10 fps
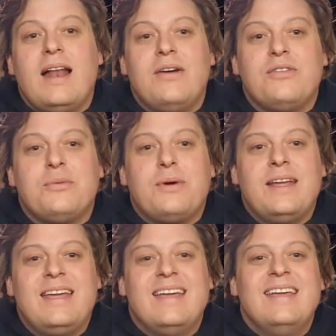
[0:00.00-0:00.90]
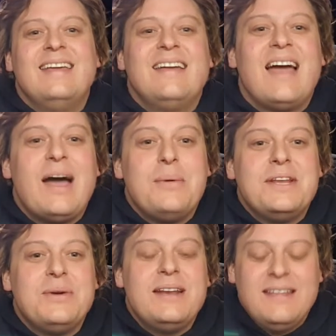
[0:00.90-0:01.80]
everybody, how we
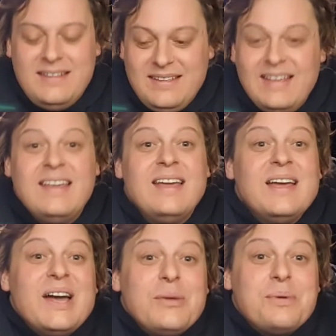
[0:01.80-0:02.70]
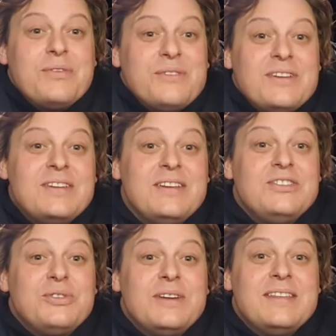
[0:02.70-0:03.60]
doing? Hope everybody's
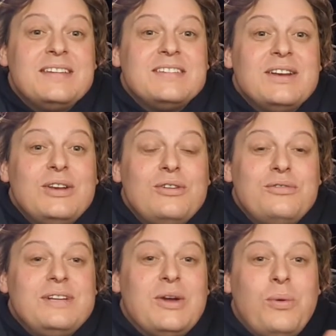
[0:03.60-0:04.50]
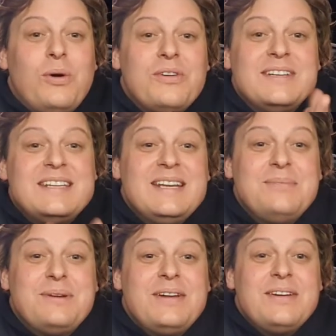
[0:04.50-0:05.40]
enjoying this lovely quarantine
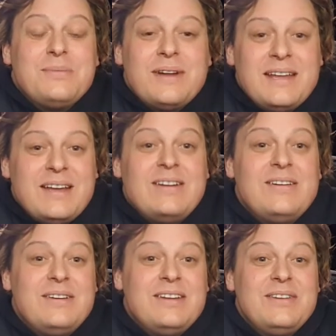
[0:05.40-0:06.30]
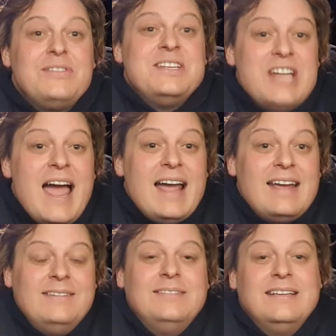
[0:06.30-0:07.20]
period where you can't do
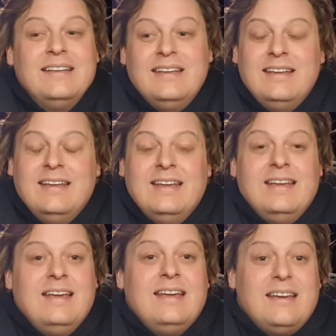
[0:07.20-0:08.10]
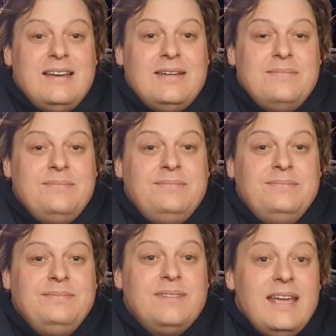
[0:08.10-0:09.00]
jack.
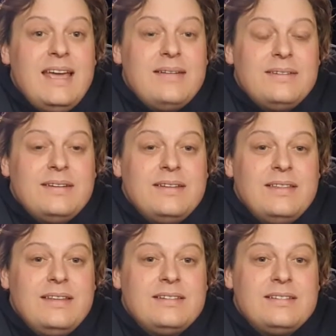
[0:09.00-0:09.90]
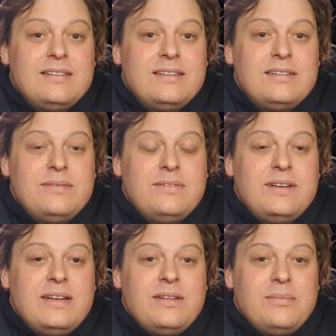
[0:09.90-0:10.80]
Yeah, this is the
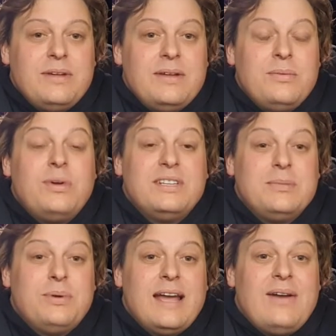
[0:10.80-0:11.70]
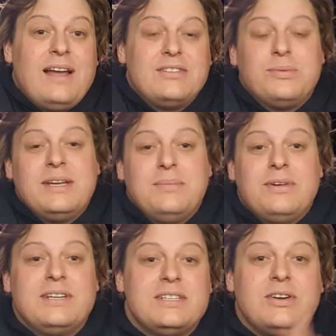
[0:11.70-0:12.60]
video that I wanted to put out last week, but
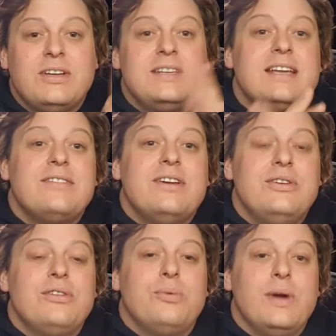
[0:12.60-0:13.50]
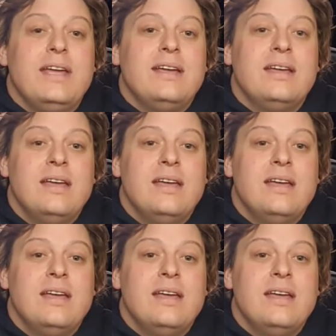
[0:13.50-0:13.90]
I decided to give it another week